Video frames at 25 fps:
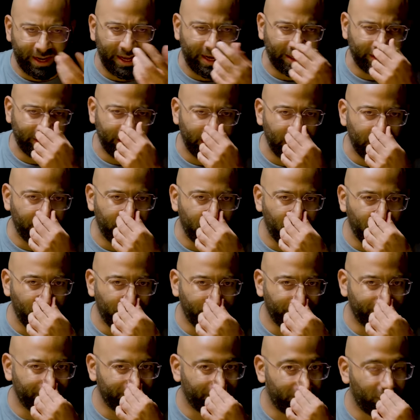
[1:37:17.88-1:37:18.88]
Like I think
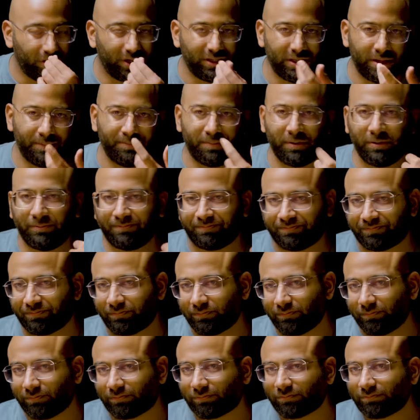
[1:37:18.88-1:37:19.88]
about, for example,
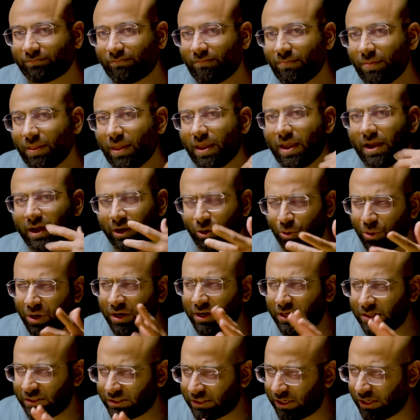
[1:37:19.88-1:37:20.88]

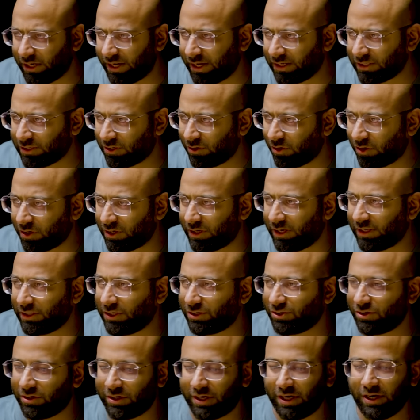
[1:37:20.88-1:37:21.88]
look at consulting as an
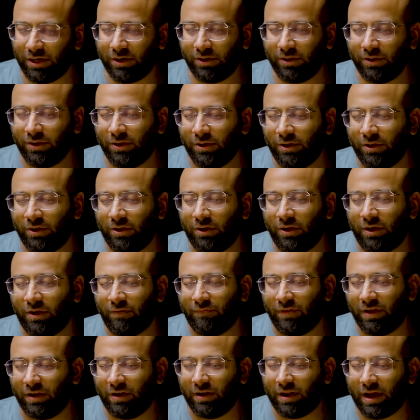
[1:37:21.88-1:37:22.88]
organization, right?
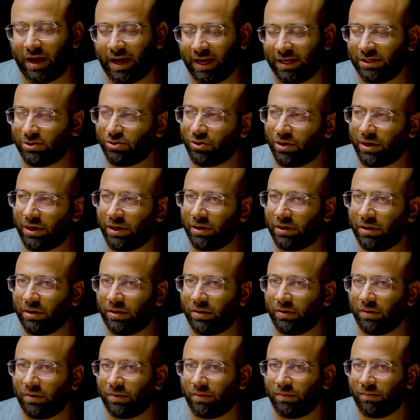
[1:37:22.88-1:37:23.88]
When I
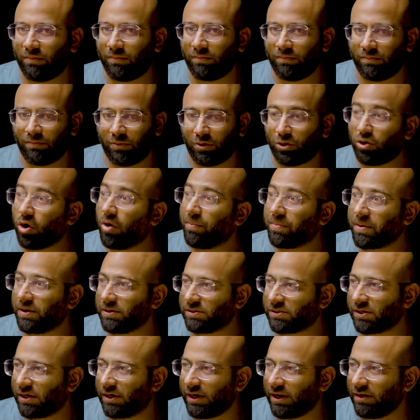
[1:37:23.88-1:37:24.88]
joined top
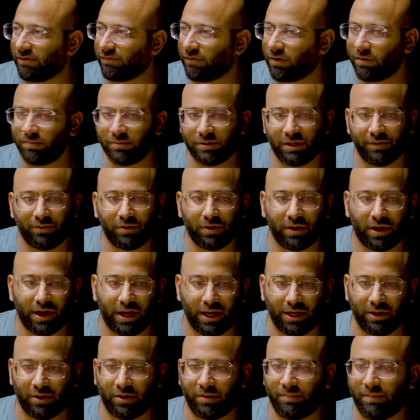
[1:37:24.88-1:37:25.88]
consulting firm, they would
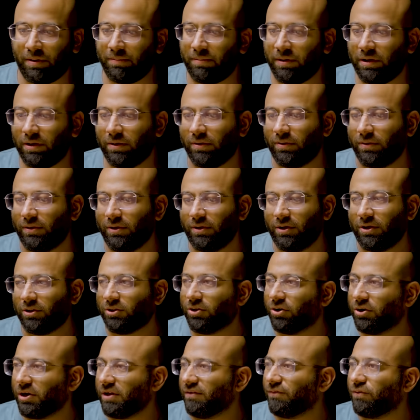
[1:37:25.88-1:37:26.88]
hire maybe
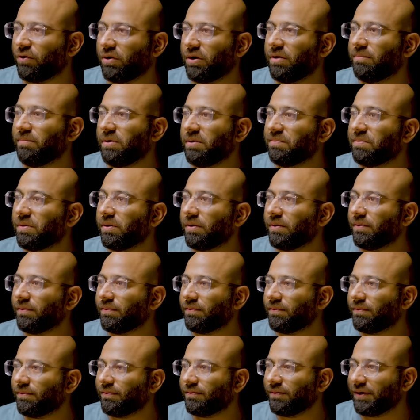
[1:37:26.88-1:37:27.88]
30, 40 people
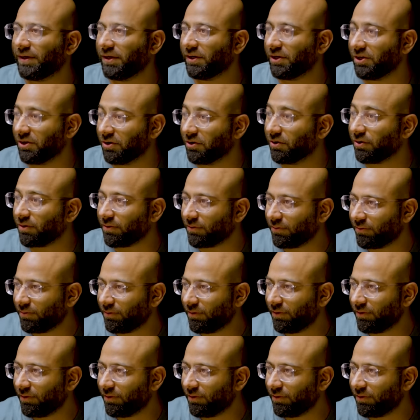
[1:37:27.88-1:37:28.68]
in a year.